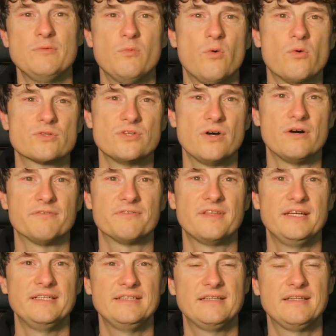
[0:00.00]
walked off
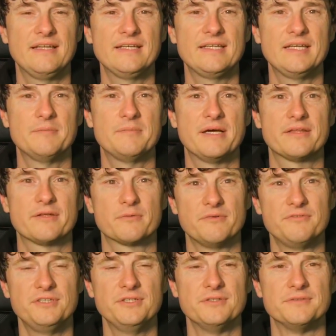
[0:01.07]
than he did thinking about the
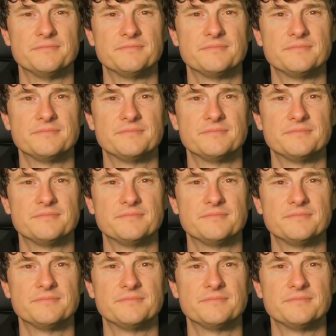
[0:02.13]
review.